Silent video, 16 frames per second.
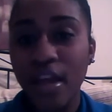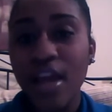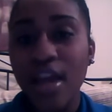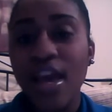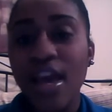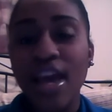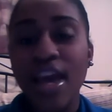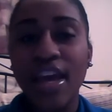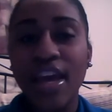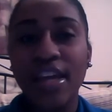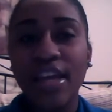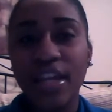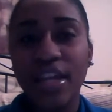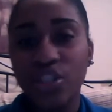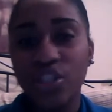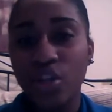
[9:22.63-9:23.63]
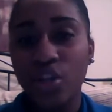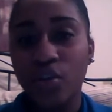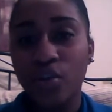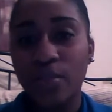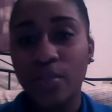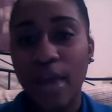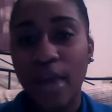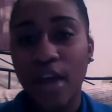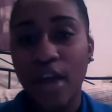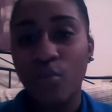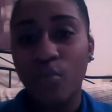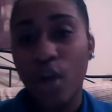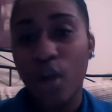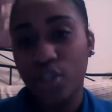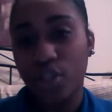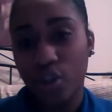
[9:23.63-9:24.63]
and it shows my
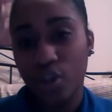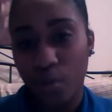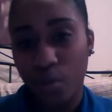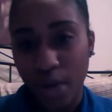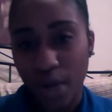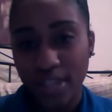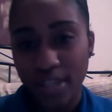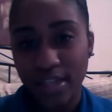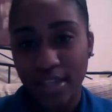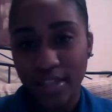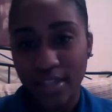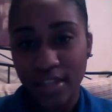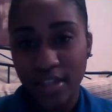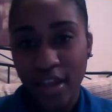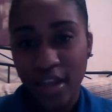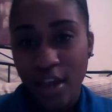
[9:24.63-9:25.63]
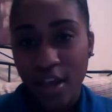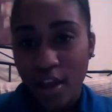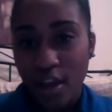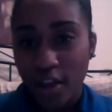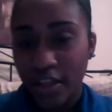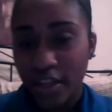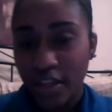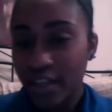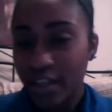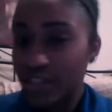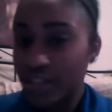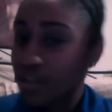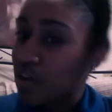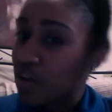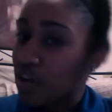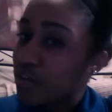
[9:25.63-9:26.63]
wash and go process. Okay,
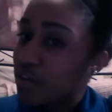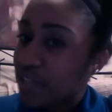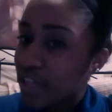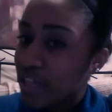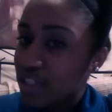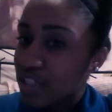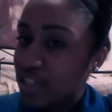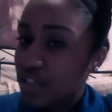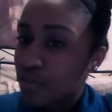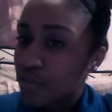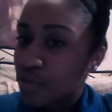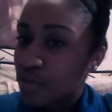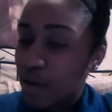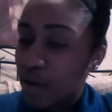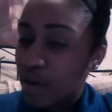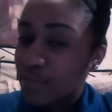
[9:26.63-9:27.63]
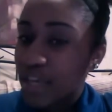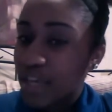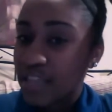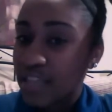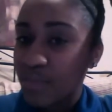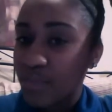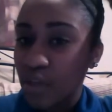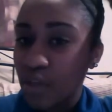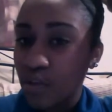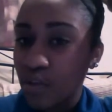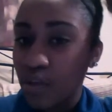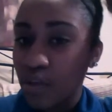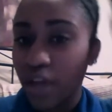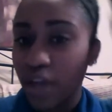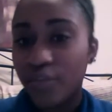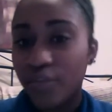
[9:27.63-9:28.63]
so yeah, just a few updates. Be on the
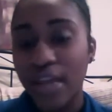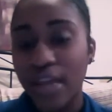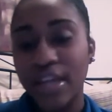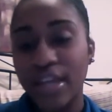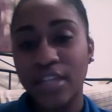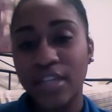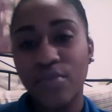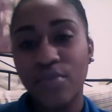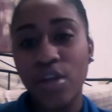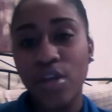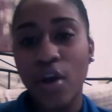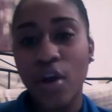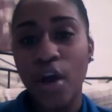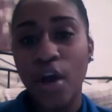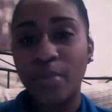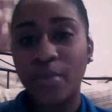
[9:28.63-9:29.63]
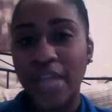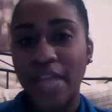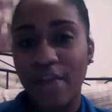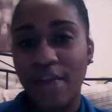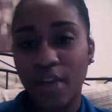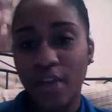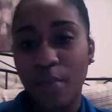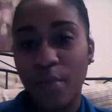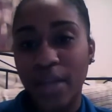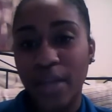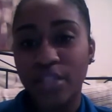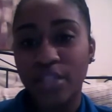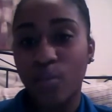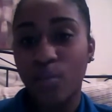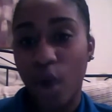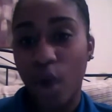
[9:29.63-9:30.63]
lookout for that next video. I hope to have it up by
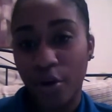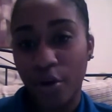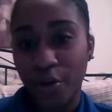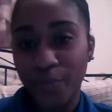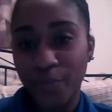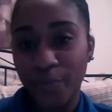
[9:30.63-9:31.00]
tomorrow.